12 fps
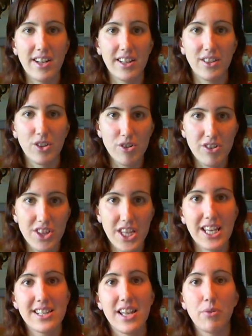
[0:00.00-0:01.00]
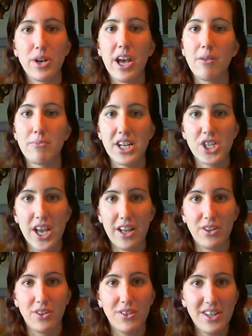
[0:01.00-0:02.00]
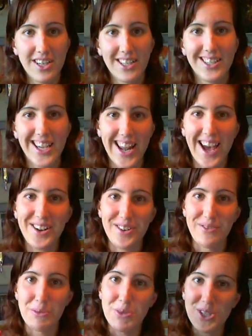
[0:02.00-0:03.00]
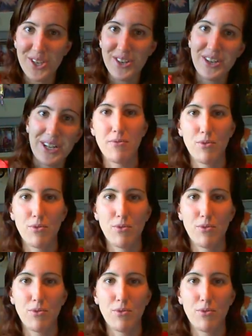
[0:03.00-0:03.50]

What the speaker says: learn things that would help my channel get out of obscurity.